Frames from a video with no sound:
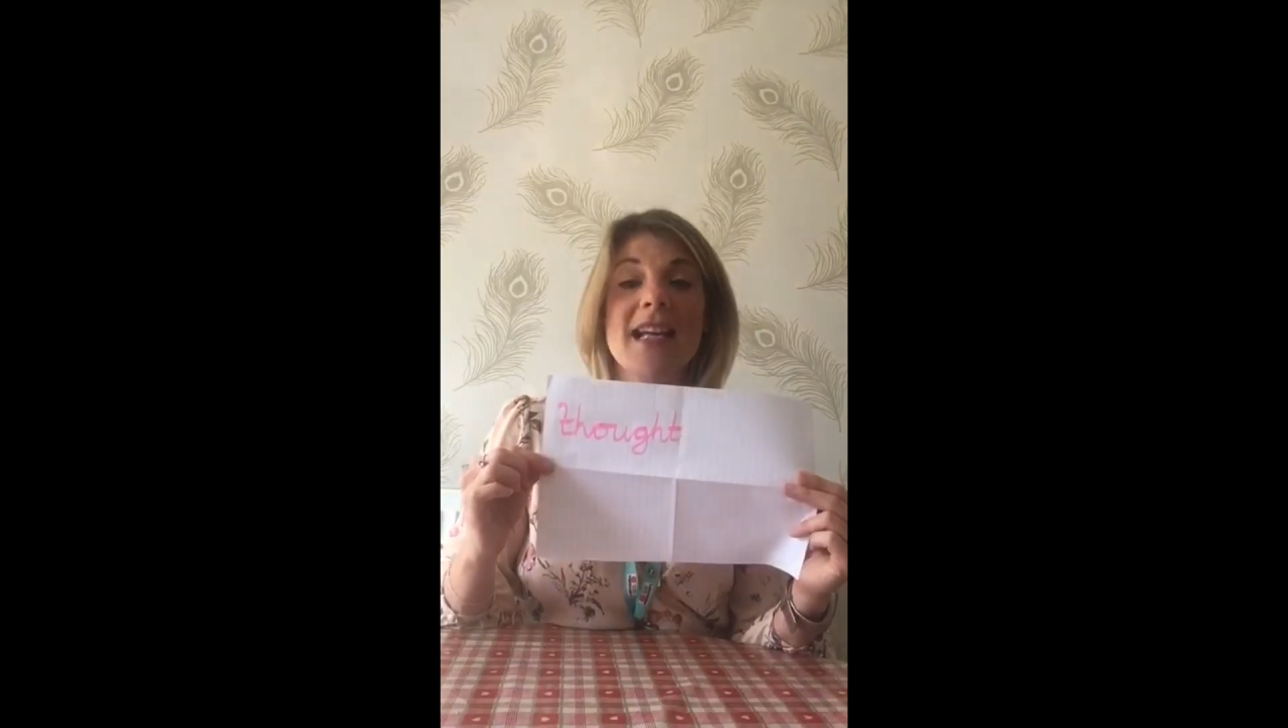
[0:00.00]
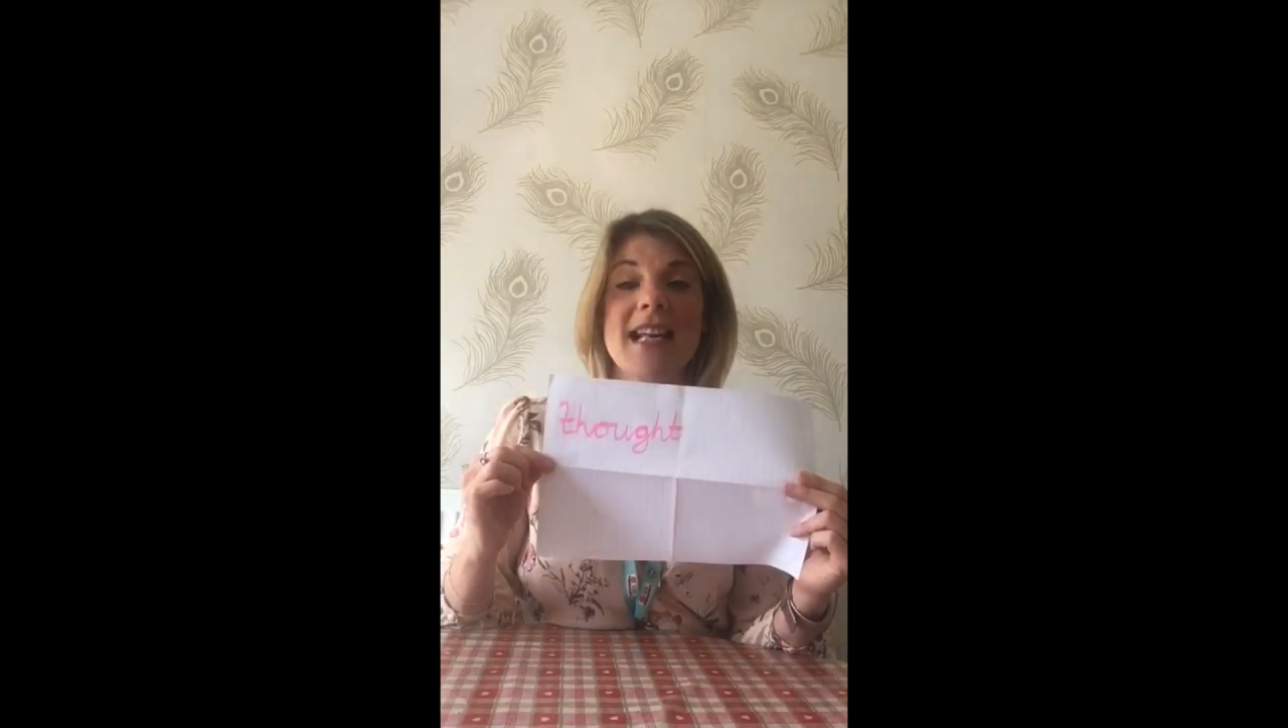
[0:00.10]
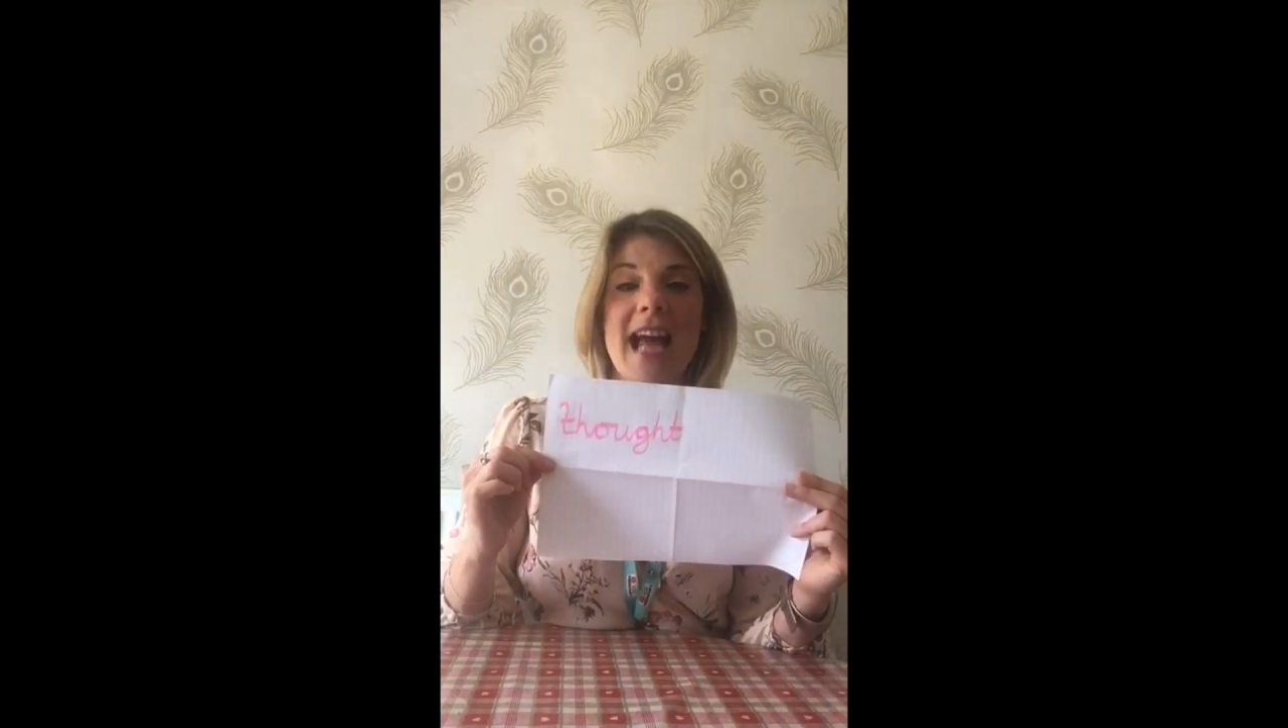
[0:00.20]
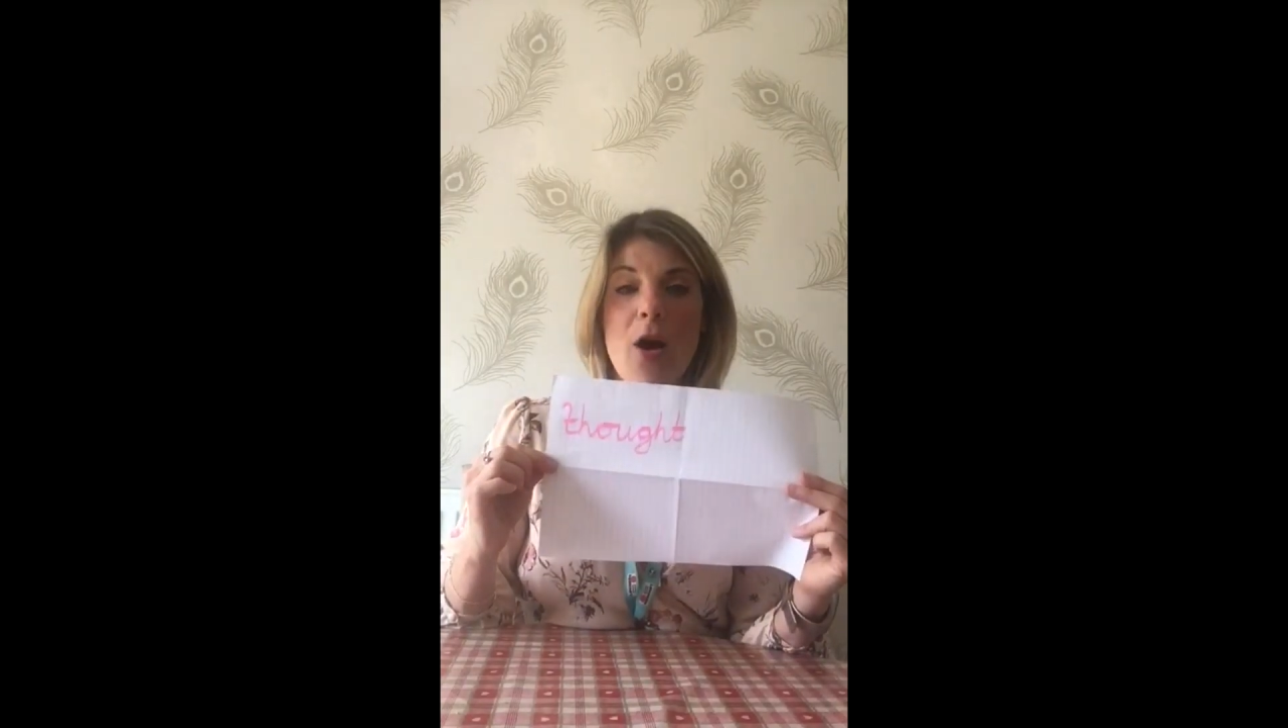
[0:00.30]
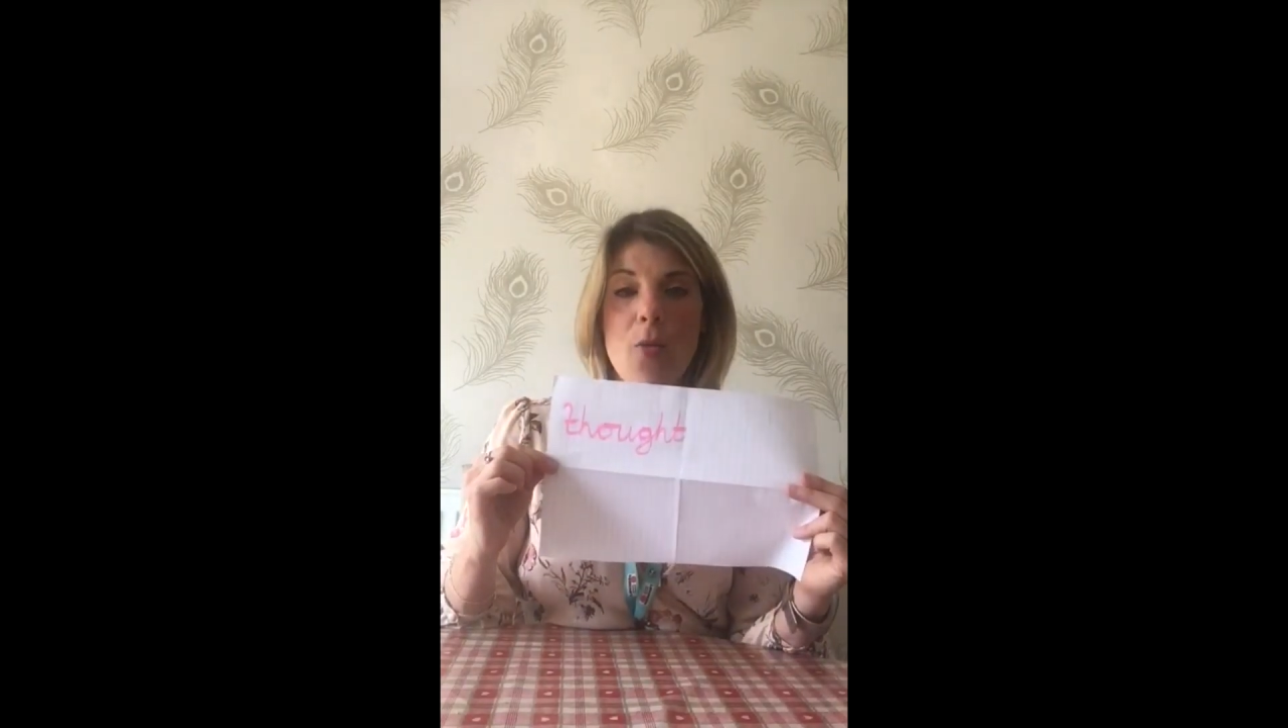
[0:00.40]

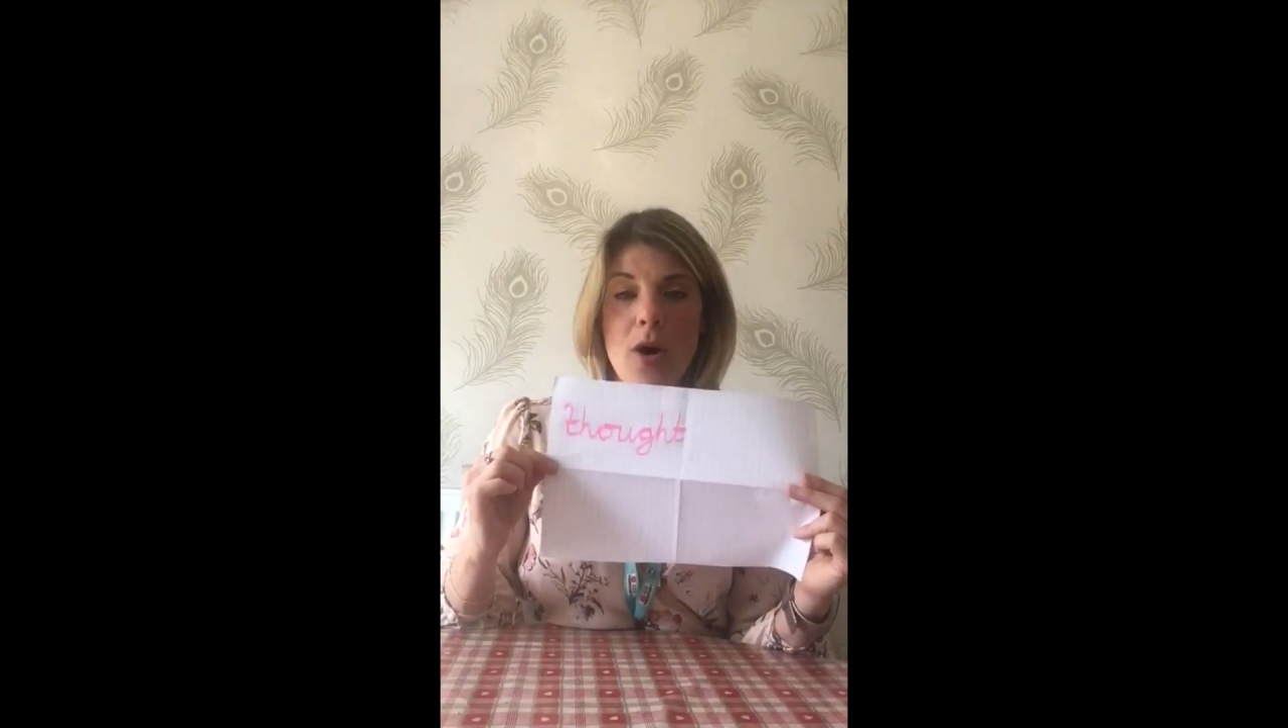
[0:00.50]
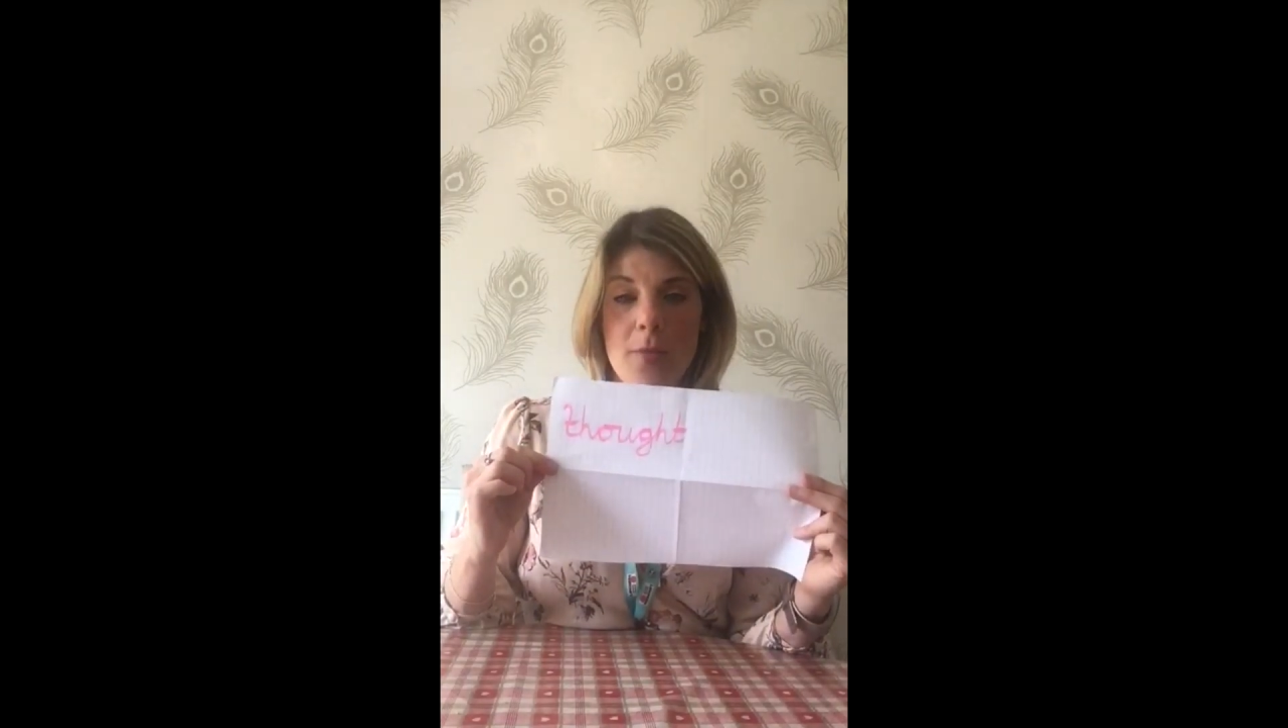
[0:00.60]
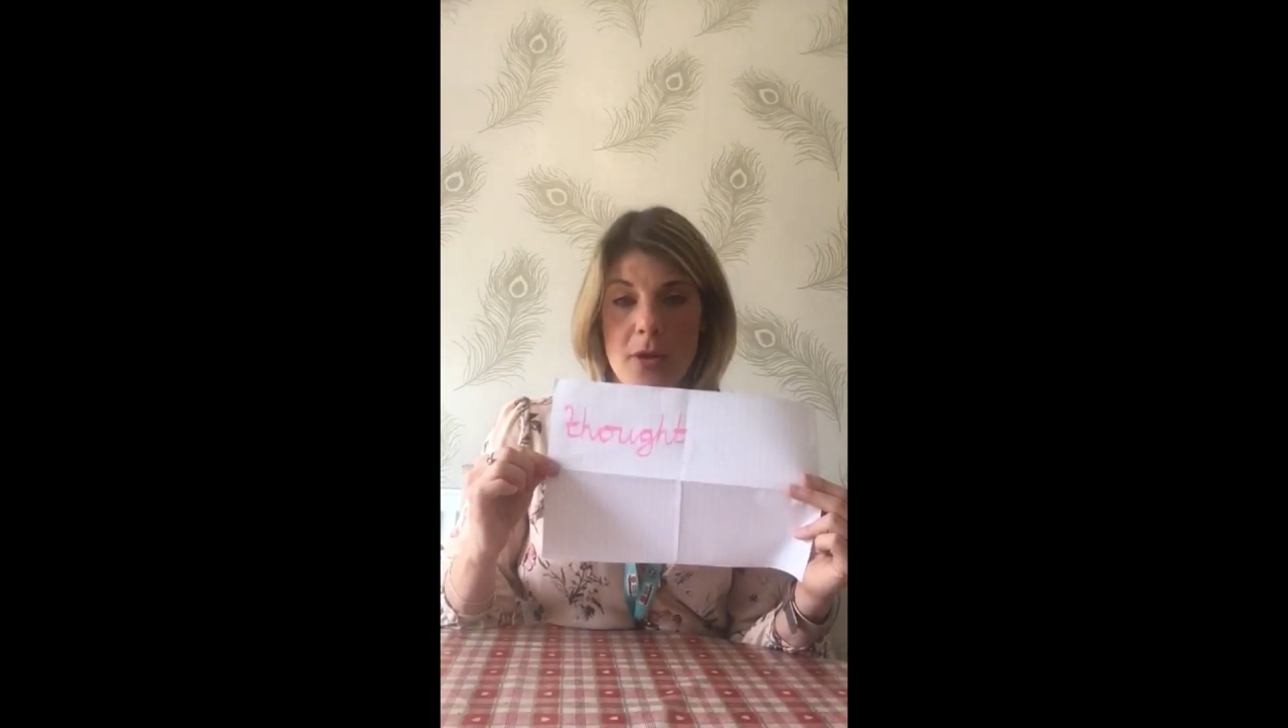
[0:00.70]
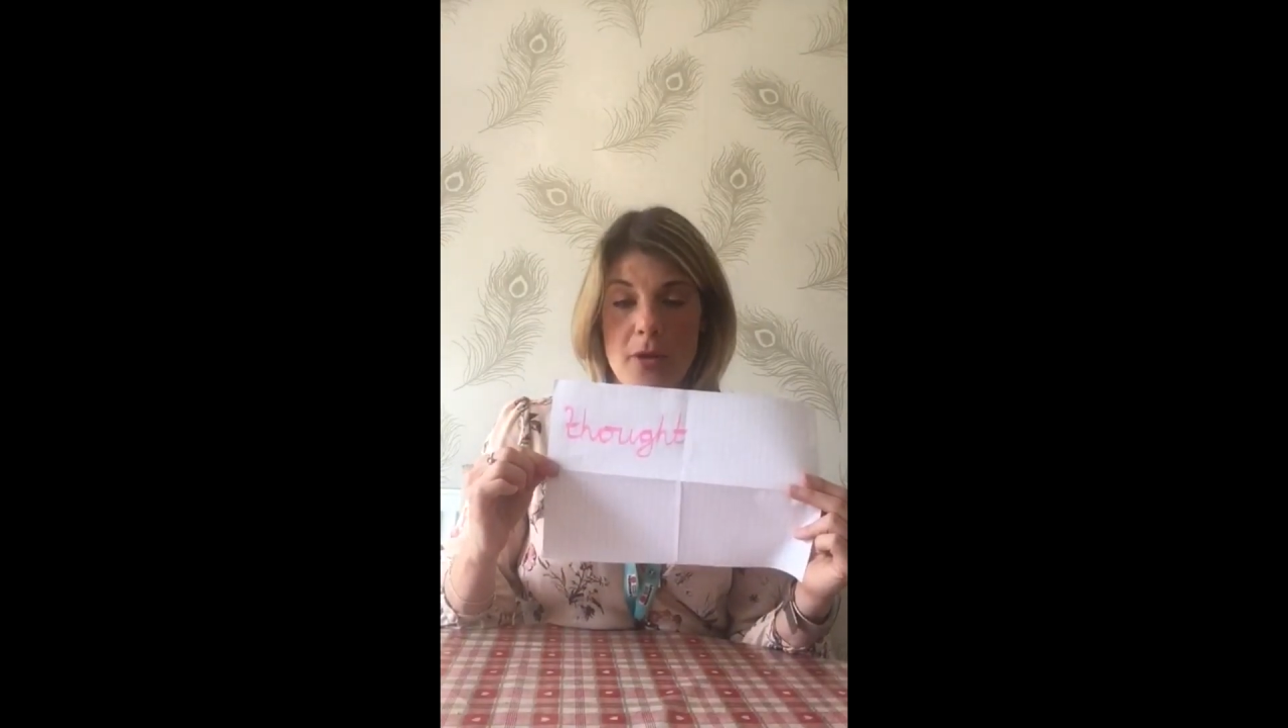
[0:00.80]
Now what I'm